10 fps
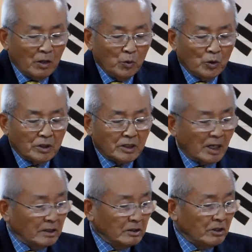"Your
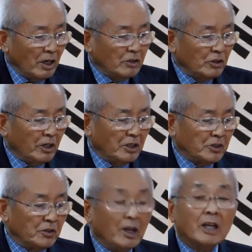son's
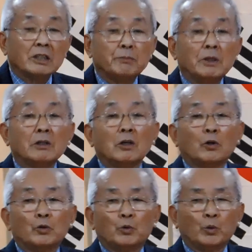education has been
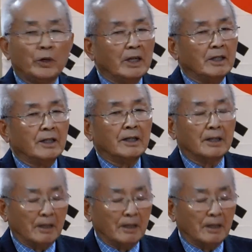ruined."